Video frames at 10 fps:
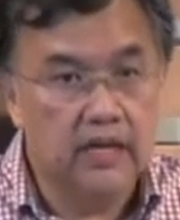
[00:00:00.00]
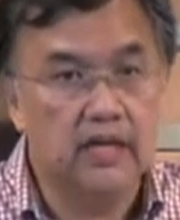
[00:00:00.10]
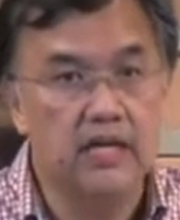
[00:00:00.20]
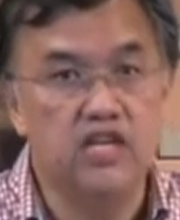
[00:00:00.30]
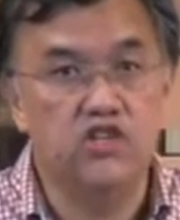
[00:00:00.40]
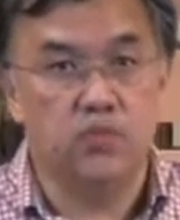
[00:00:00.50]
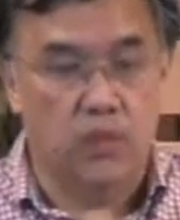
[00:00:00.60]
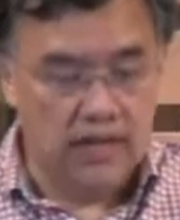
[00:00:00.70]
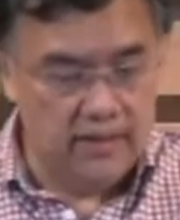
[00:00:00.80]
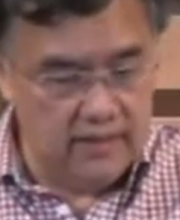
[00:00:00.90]
"Each
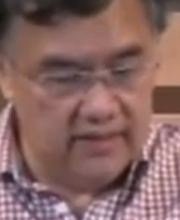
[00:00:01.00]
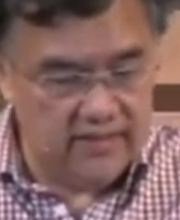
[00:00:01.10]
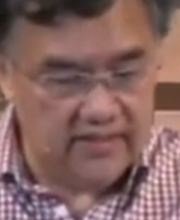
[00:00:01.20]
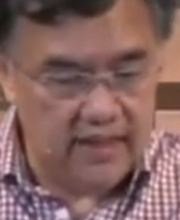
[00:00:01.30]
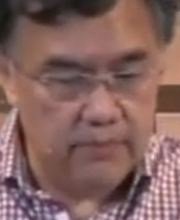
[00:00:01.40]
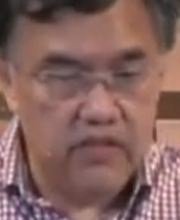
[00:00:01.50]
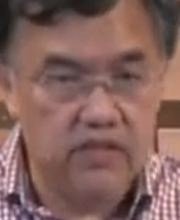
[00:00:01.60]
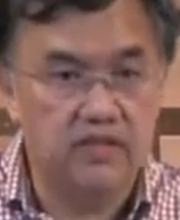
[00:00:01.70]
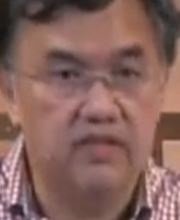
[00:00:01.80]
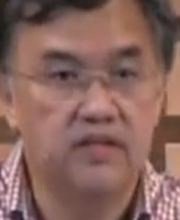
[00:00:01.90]
one is
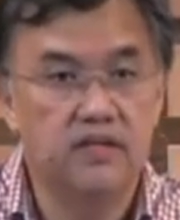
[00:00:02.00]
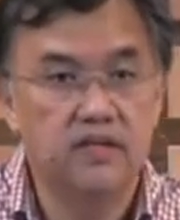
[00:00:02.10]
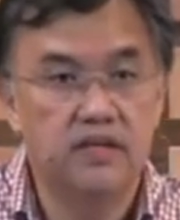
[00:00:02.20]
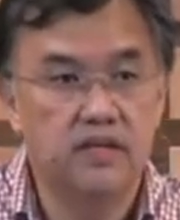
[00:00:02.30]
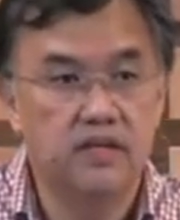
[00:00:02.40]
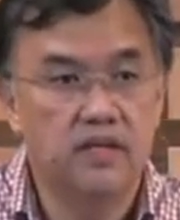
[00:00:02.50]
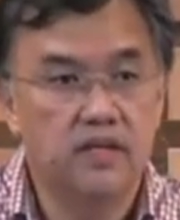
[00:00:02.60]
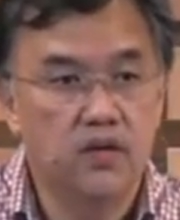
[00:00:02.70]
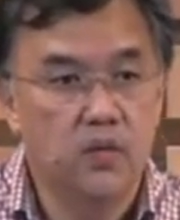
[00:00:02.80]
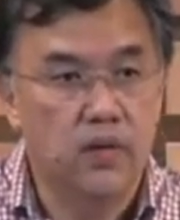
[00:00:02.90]
tempted
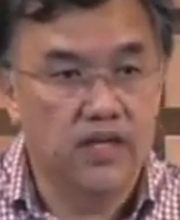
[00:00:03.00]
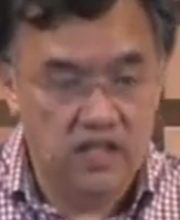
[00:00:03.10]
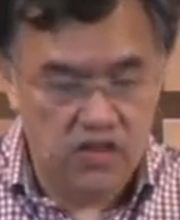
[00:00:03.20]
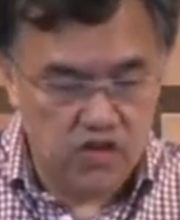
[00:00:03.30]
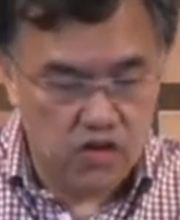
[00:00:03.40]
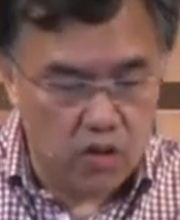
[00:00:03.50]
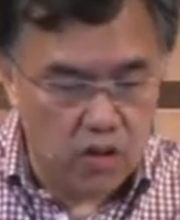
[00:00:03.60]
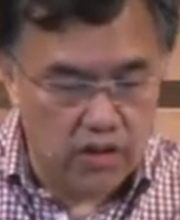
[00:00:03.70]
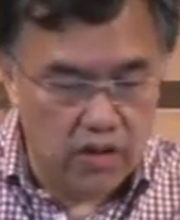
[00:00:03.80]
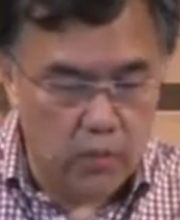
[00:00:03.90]
when he is
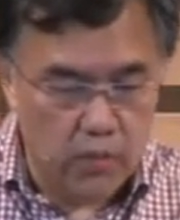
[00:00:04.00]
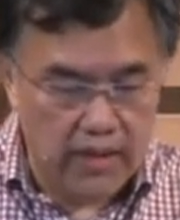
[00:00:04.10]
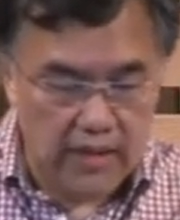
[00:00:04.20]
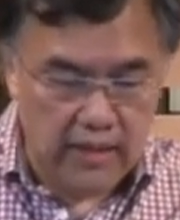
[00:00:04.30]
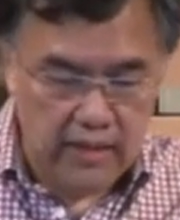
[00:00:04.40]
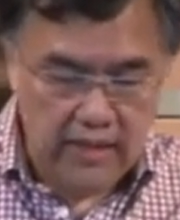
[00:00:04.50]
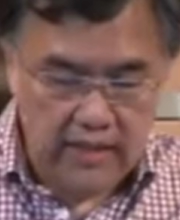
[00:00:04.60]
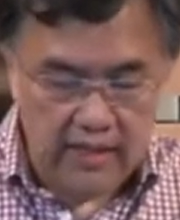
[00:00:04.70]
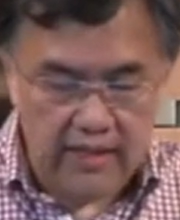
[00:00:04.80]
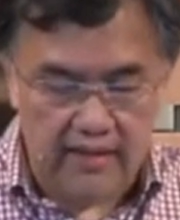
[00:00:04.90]
drawn away
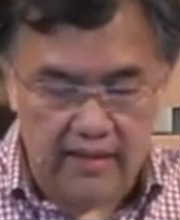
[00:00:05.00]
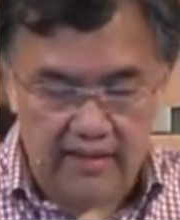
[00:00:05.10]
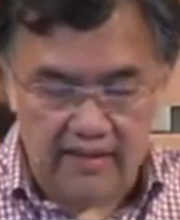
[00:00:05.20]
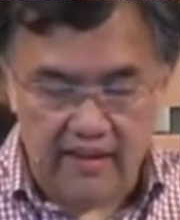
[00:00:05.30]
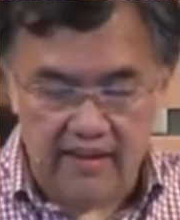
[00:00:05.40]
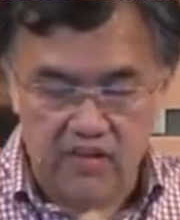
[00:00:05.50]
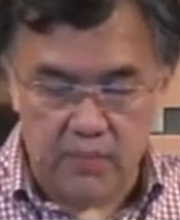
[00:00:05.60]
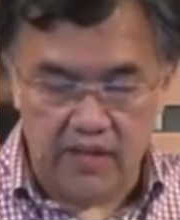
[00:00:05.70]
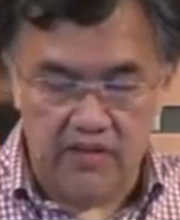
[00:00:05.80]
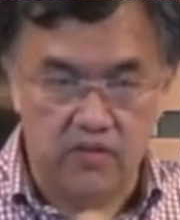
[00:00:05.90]
and enticed
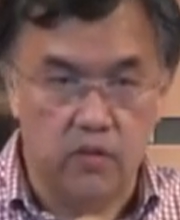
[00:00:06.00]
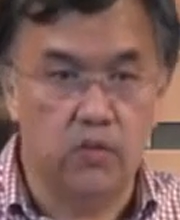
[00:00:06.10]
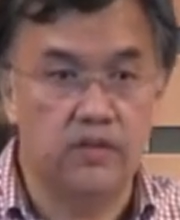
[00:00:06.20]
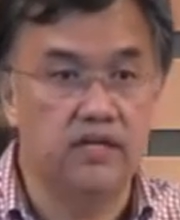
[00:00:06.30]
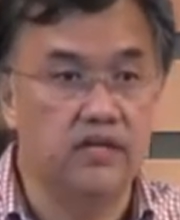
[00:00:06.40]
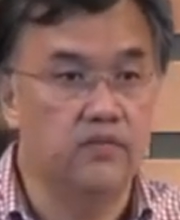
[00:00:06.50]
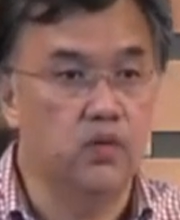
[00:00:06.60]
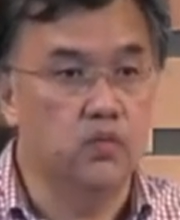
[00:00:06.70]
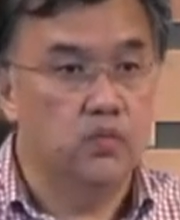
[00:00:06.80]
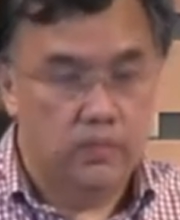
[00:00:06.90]
by his own
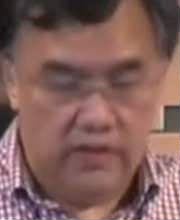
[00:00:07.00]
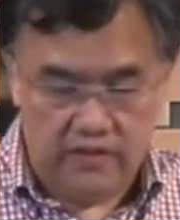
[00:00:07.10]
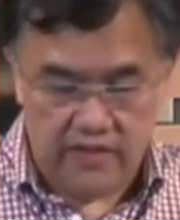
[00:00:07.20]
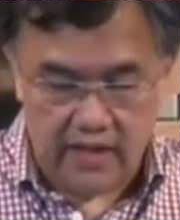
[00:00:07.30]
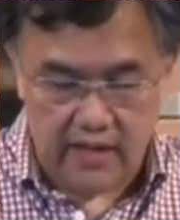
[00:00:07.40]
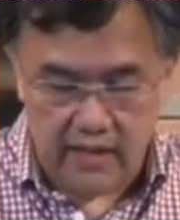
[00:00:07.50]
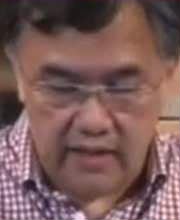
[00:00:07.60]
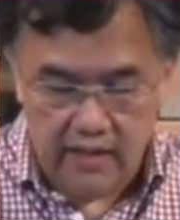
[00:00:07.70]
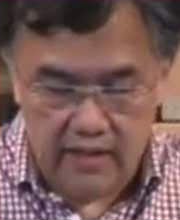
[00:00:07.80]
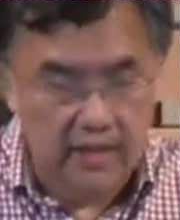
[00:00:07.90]
evil desire.
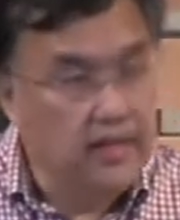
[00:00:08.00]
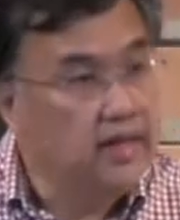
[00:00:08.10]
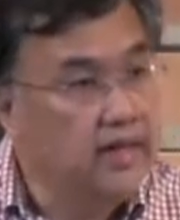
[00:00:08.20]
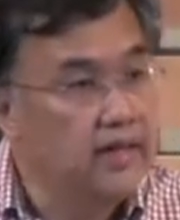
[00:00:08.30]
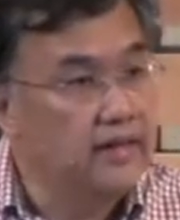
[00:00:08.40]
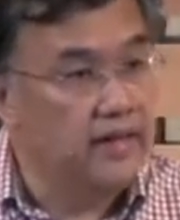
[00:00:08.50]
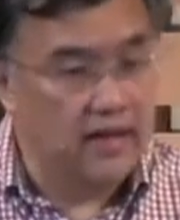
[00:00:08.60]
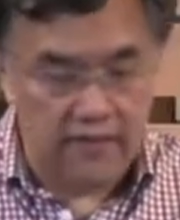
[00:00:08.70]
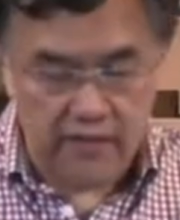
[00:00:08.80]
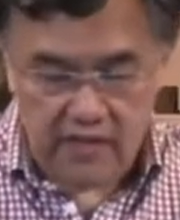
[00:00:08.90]
Then
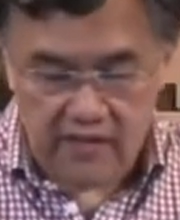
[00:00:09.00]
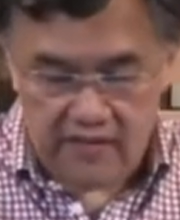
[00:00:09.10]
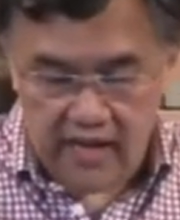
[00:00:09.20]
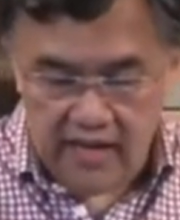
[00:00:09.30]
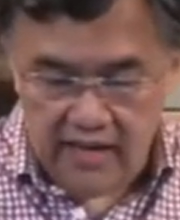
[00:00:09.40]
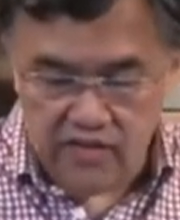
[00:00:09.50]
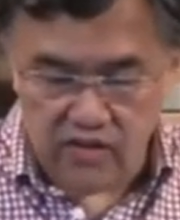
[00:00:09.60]
after desire has